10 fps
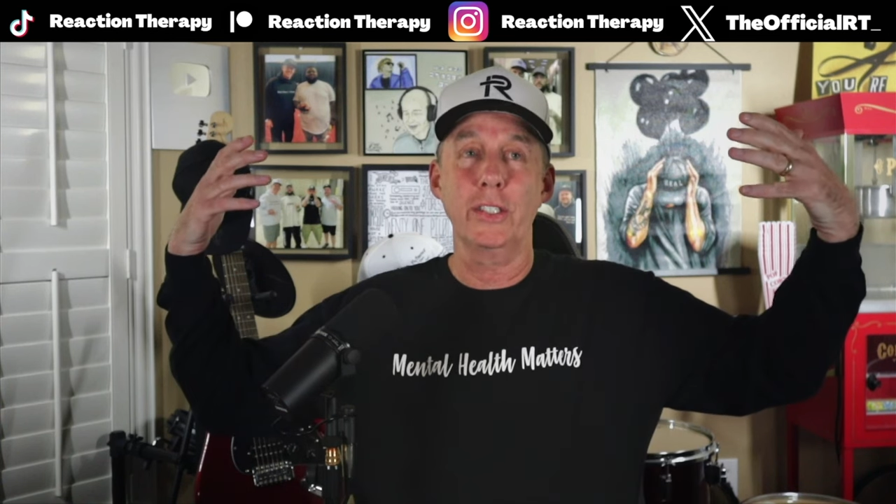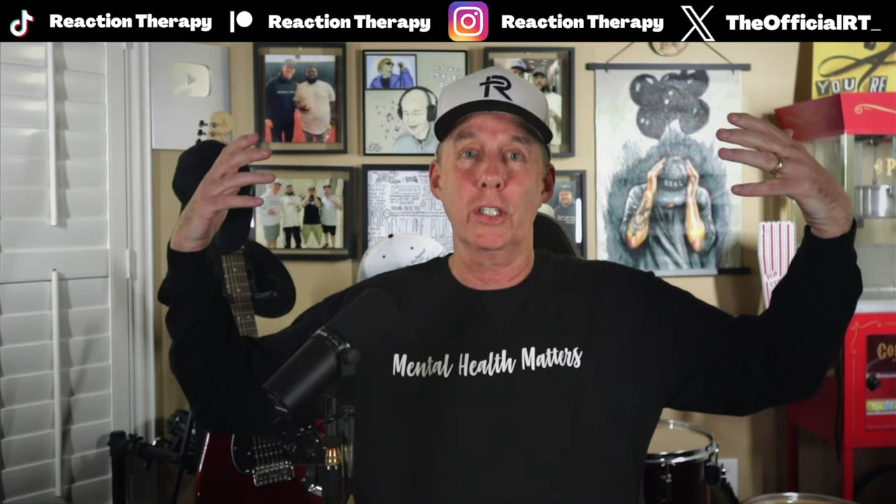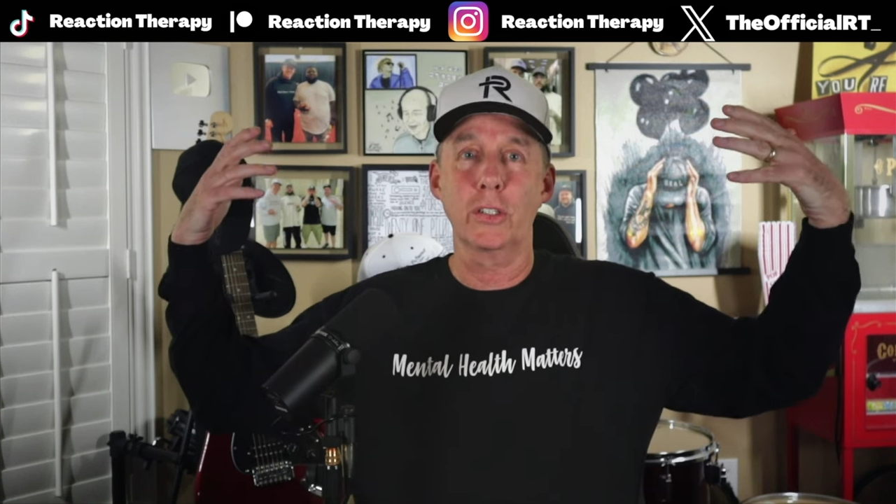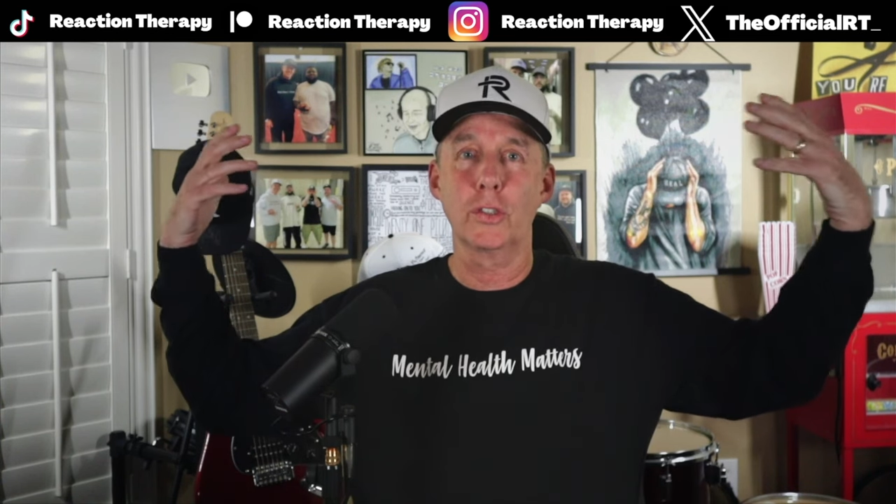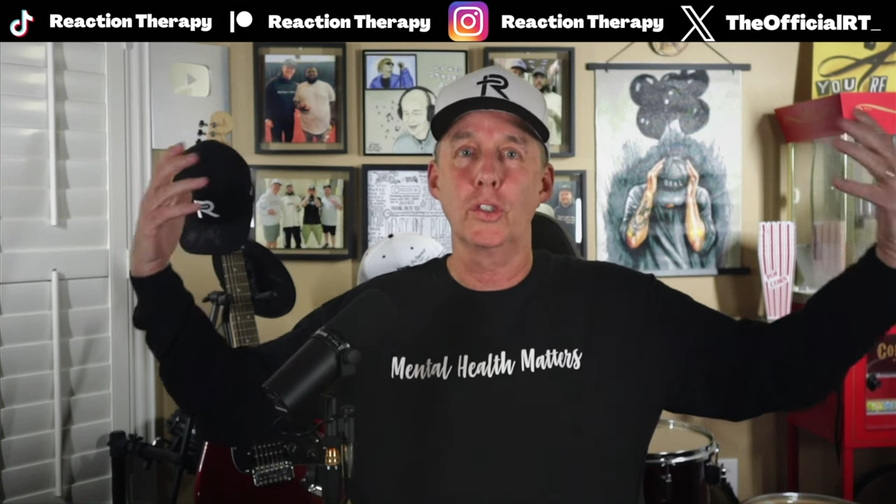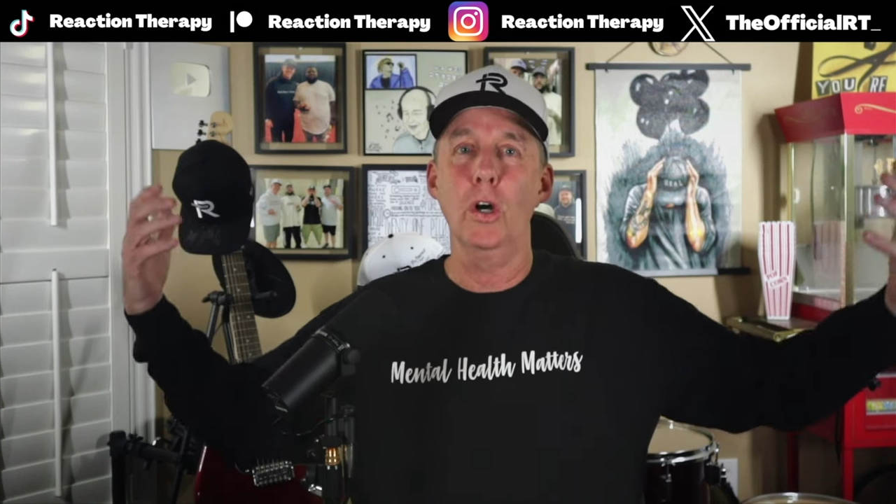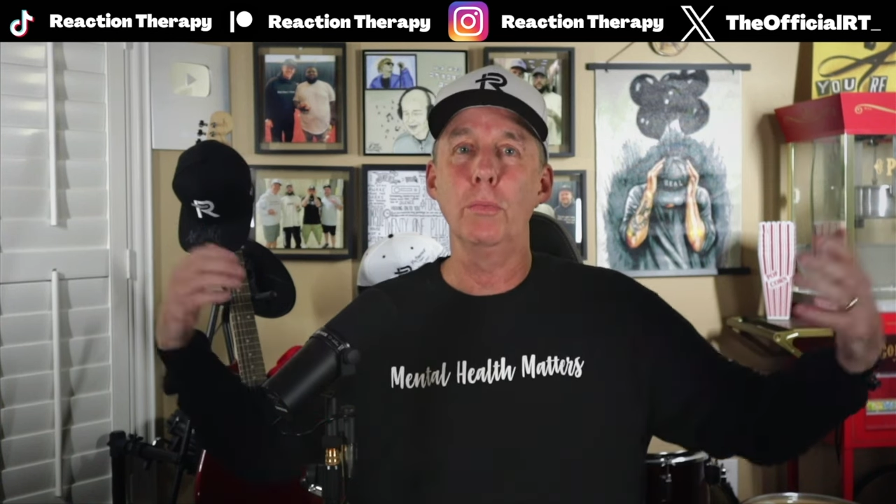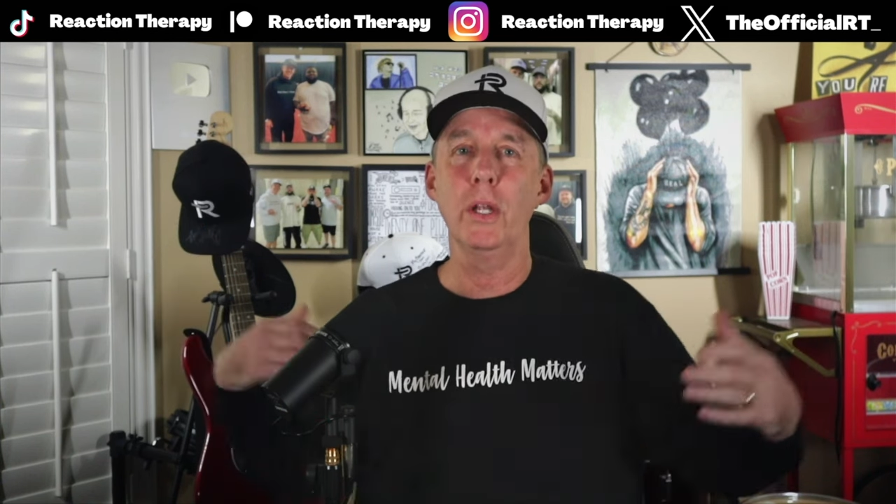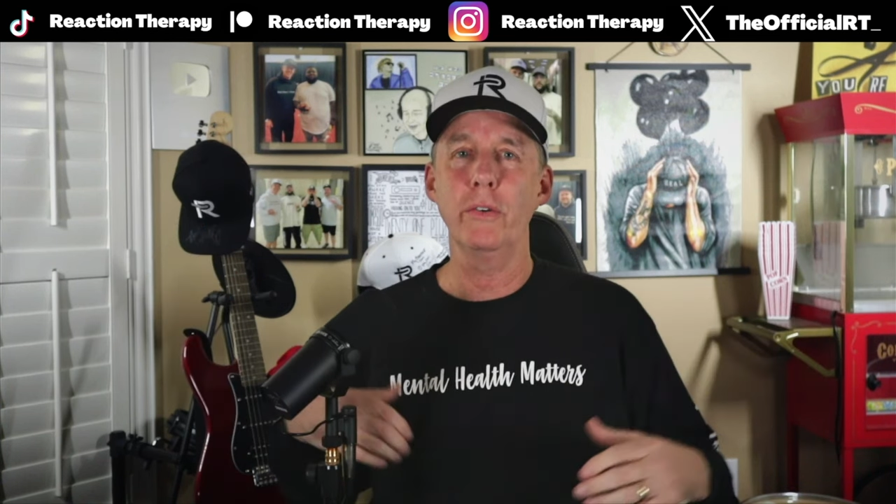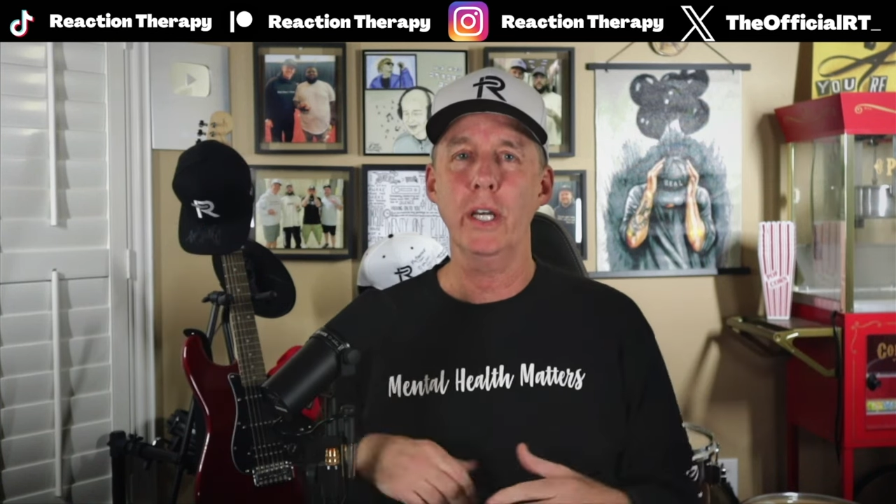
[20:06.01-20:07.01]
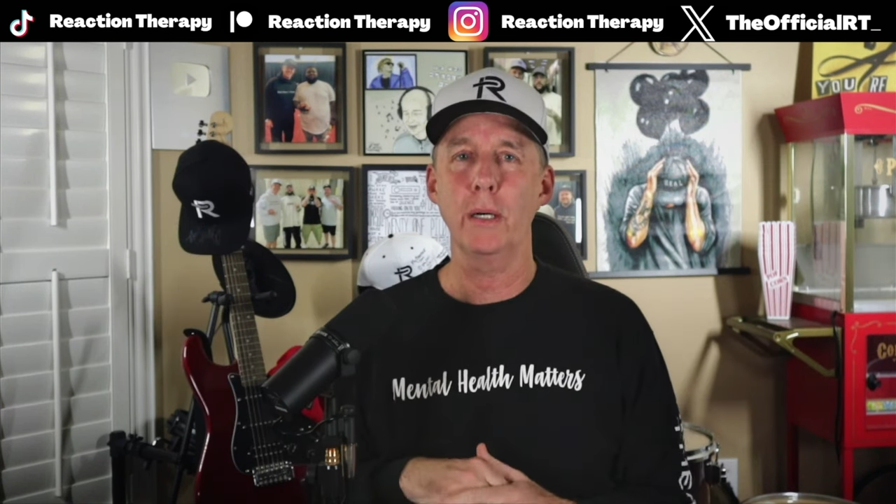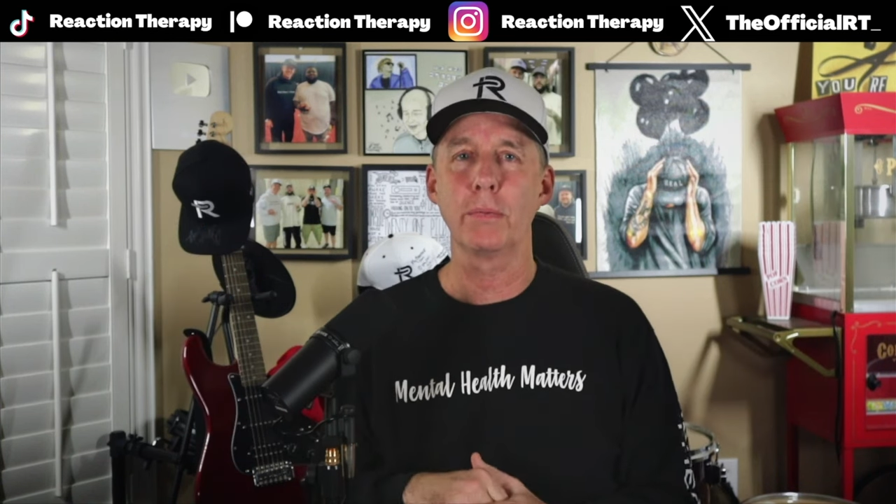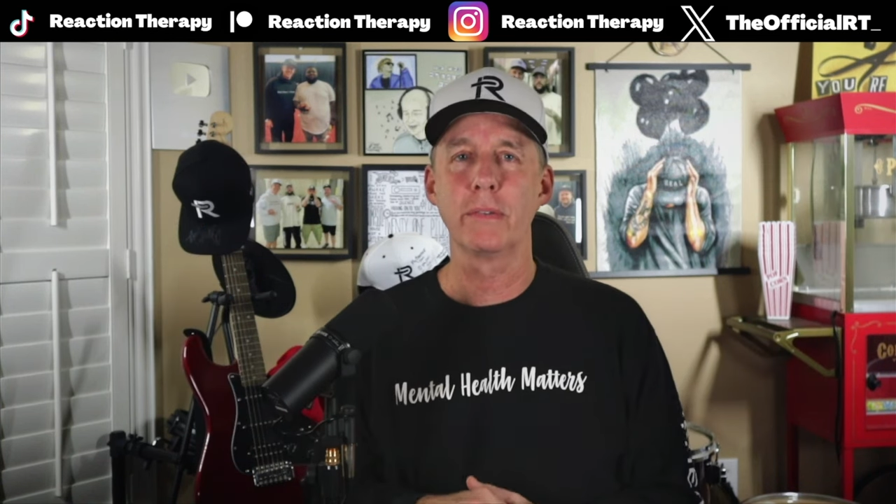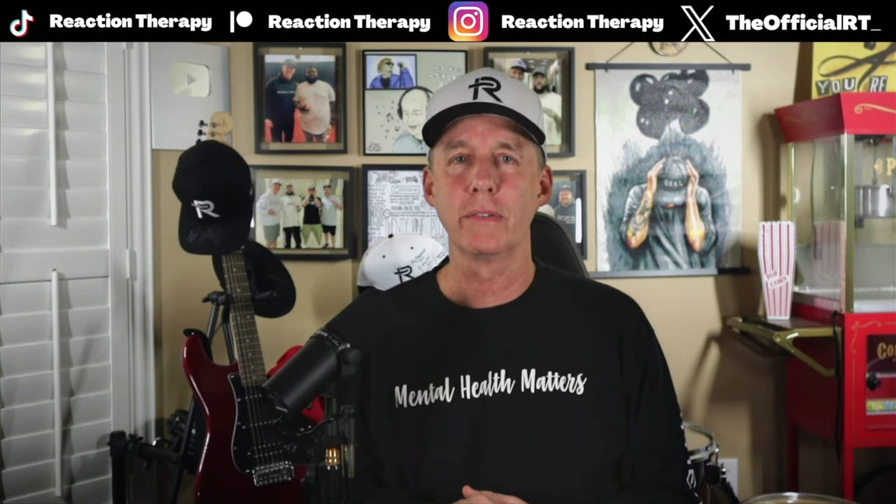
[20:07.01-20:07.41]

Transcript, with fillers: that are so blown up.